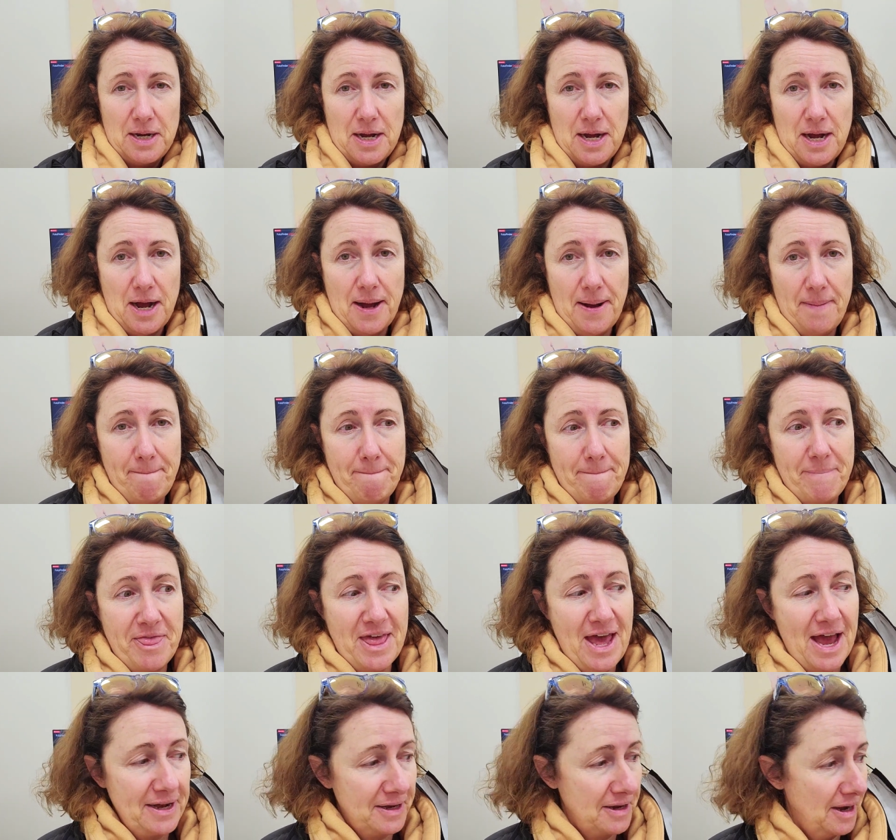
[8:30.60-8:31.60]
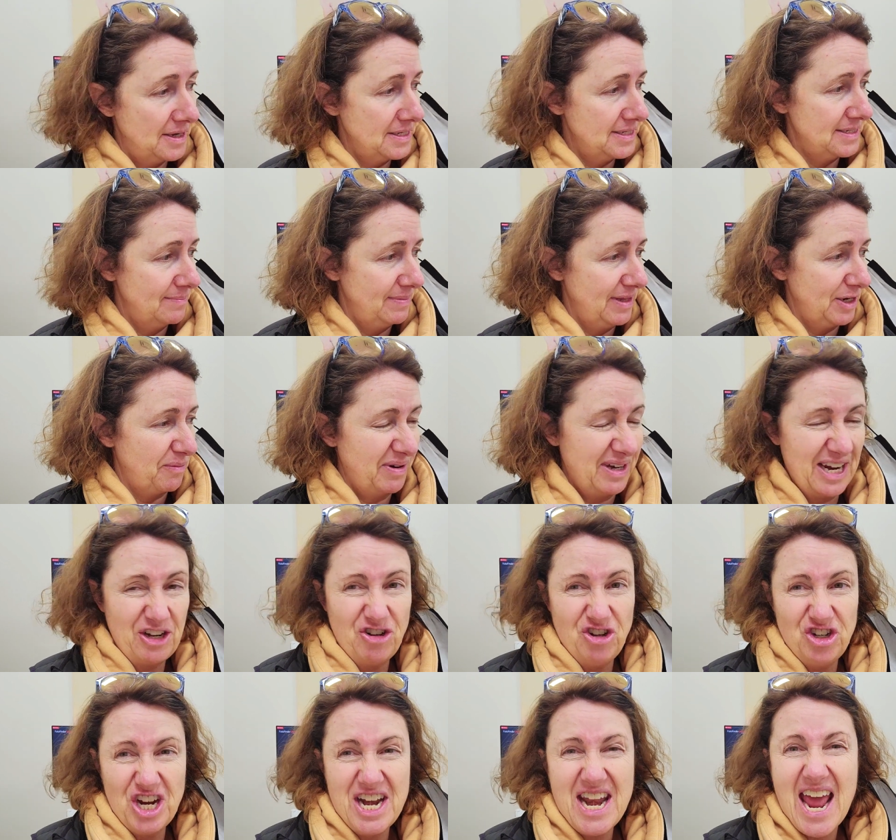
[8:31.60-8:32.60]
um, that got some liquid
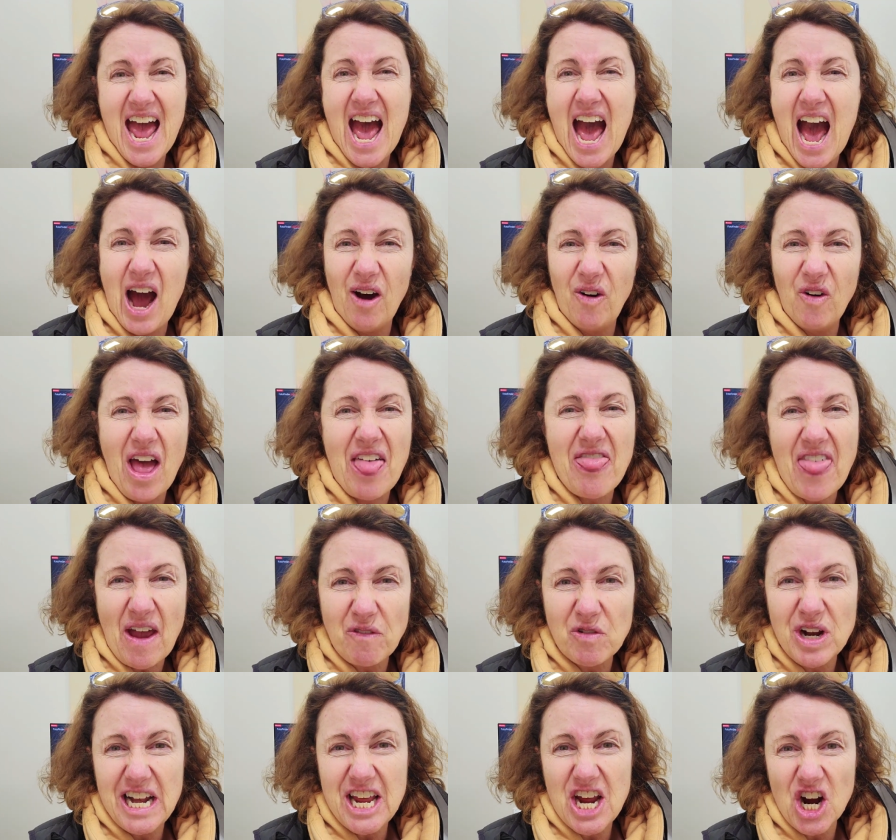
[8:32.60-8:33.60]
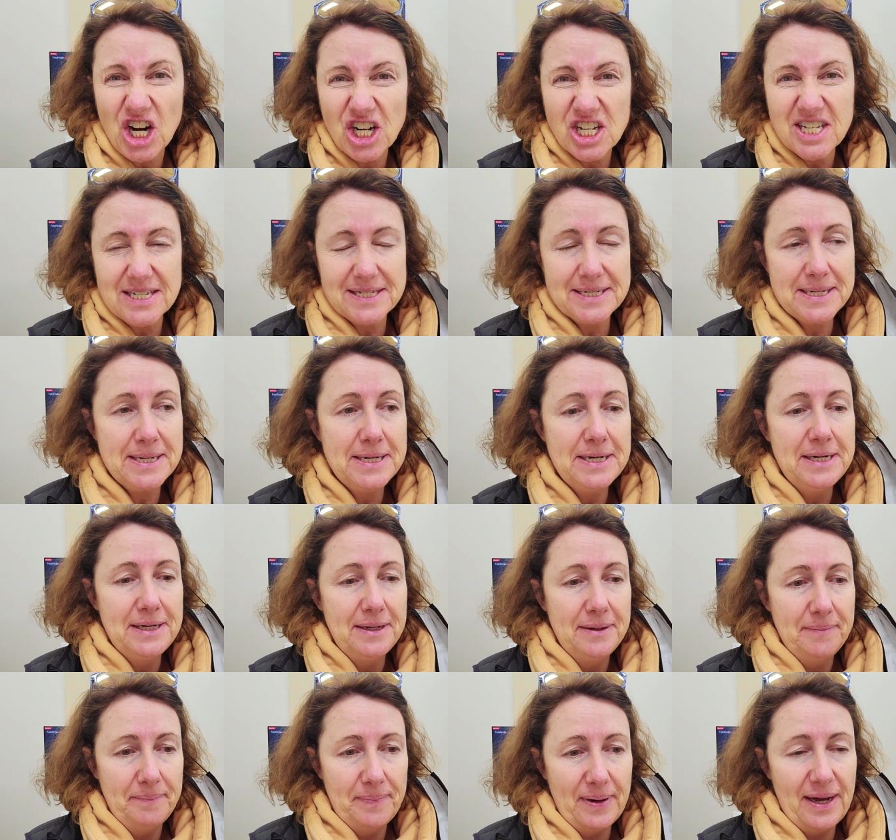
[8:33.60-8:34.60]
nitrogen. Ow, that really hurts.
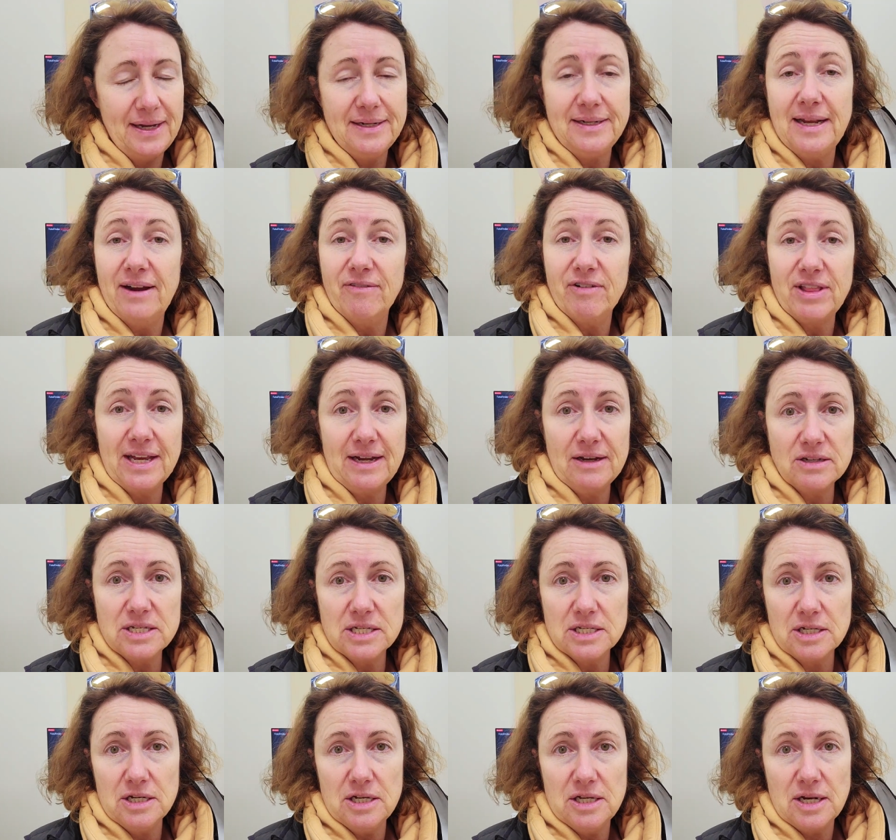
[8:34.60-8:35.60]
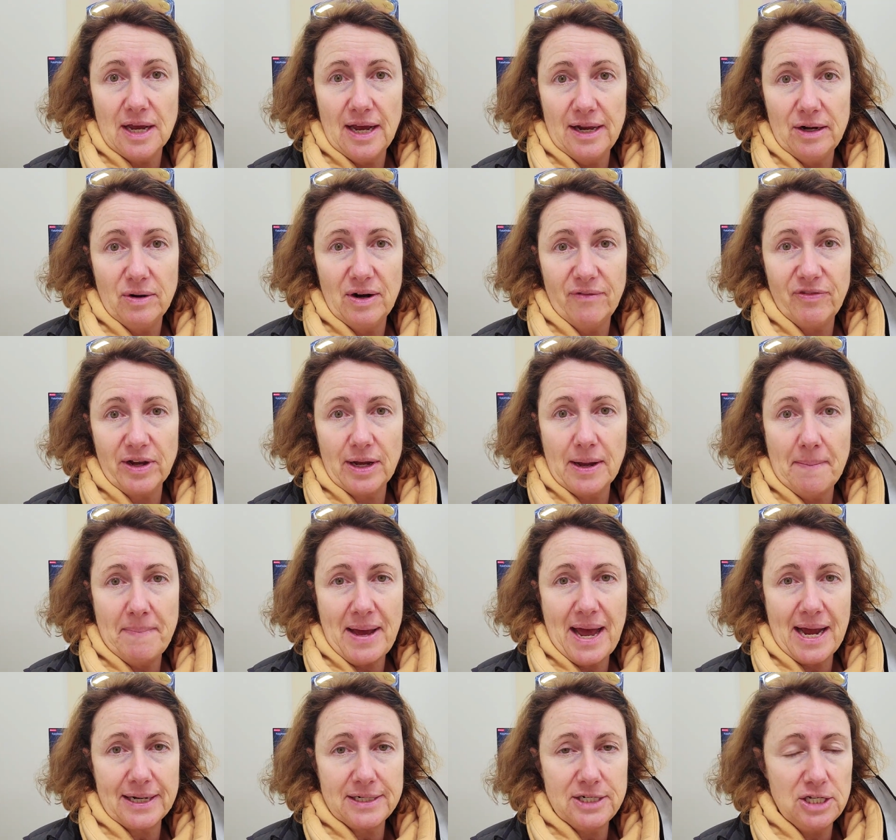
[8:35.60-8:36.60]
But everything else is good. I don't have to come
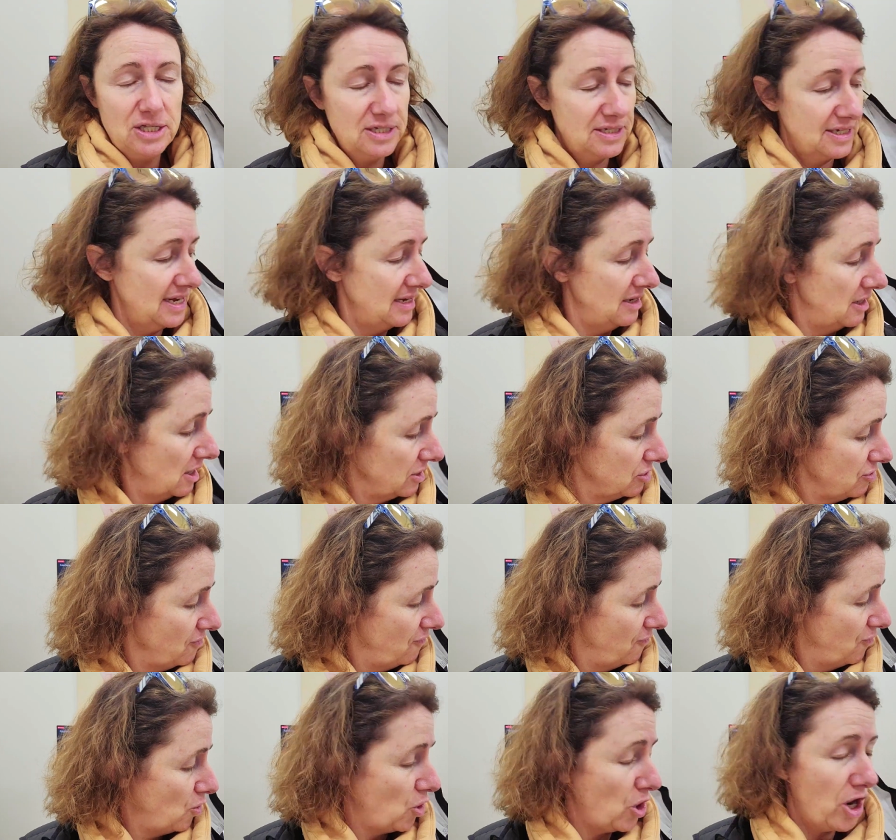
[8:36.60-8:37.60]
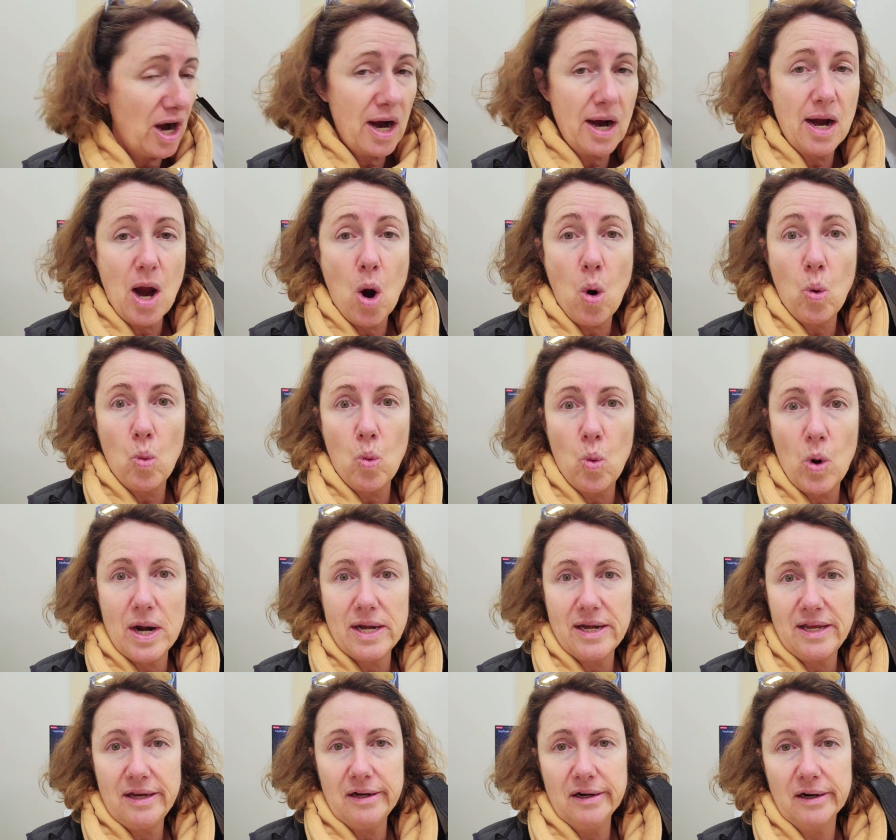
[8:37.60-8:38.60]
back to the skin doctor for
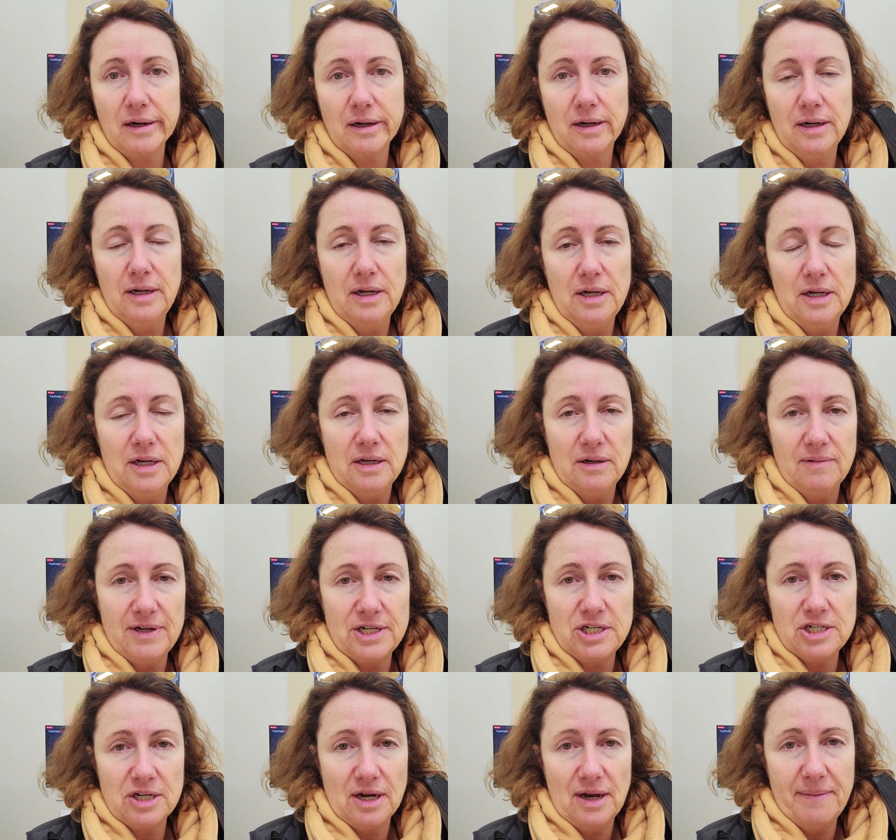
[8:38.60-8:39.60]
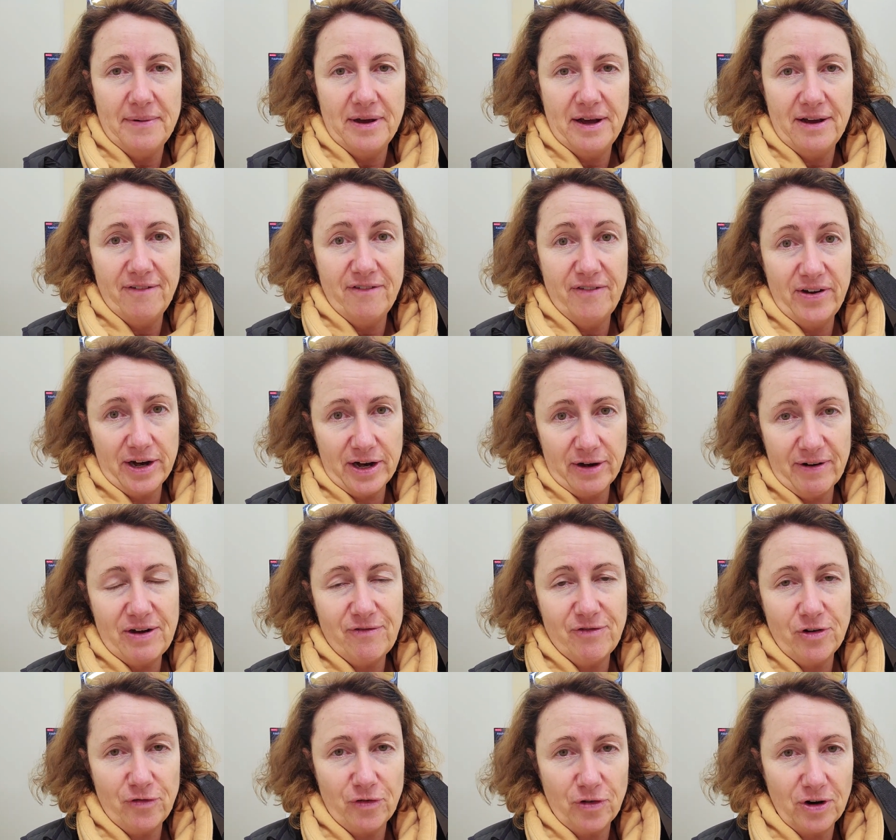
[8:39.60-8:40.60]
one year, which I'm uh, very
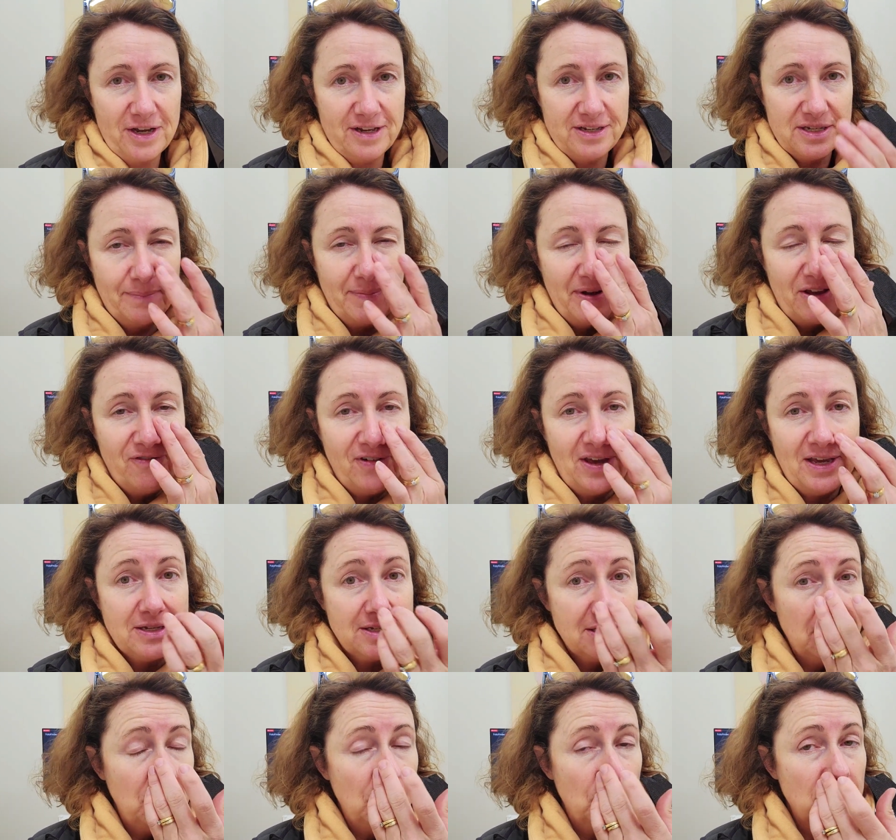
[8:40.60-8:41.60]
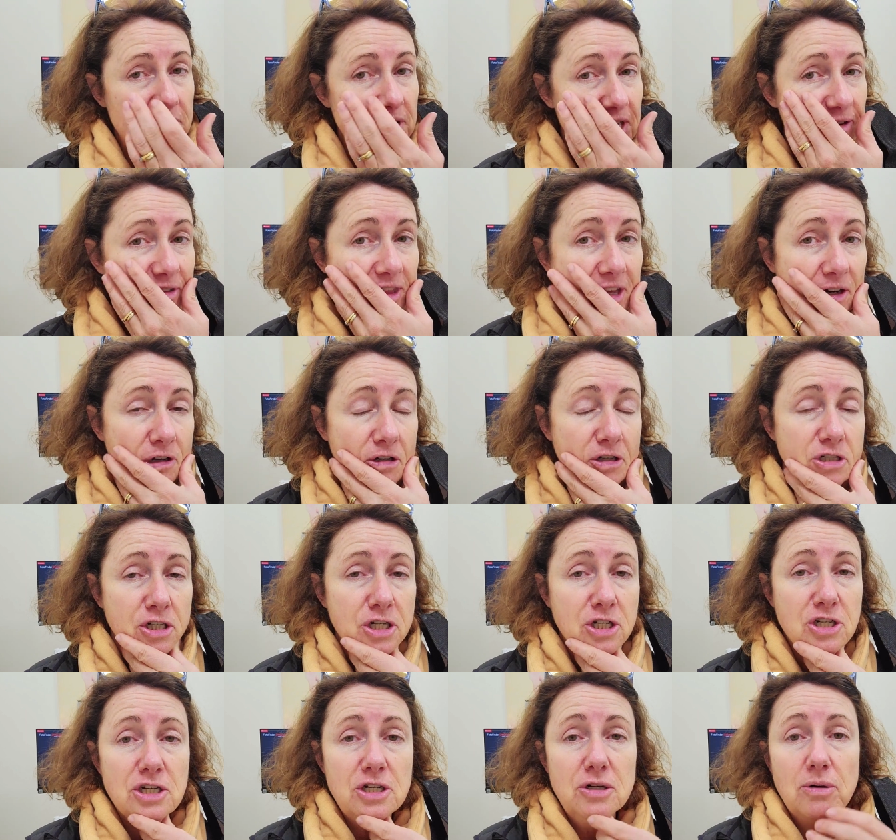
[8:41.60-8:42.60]
grateful for. He said my face and nose and everything looks
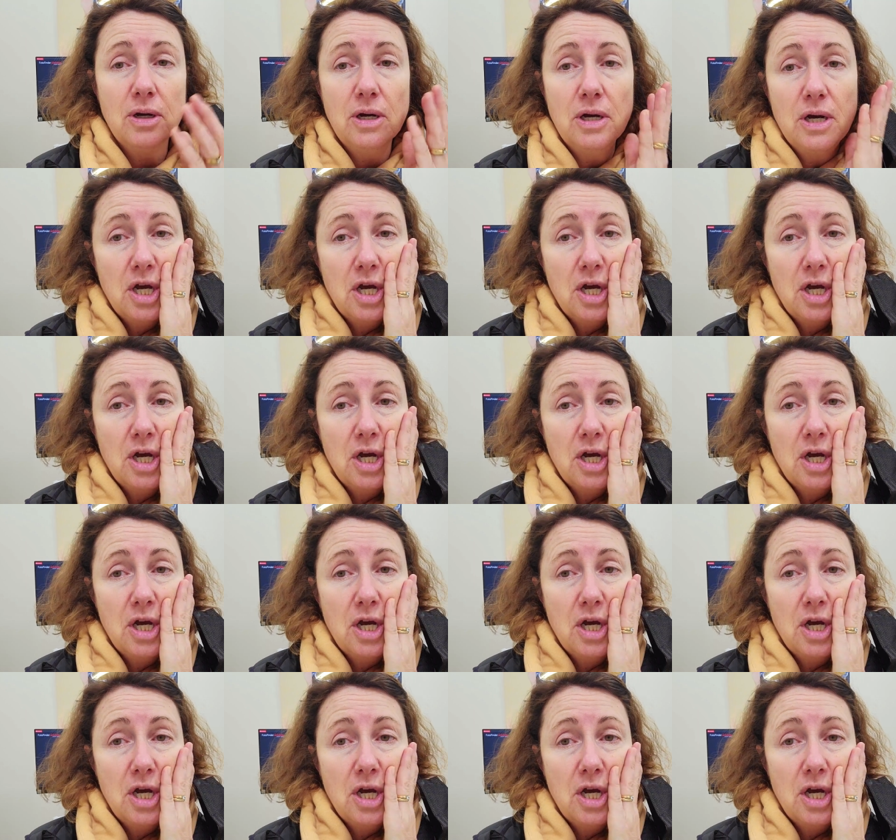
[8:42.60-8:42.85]
good too.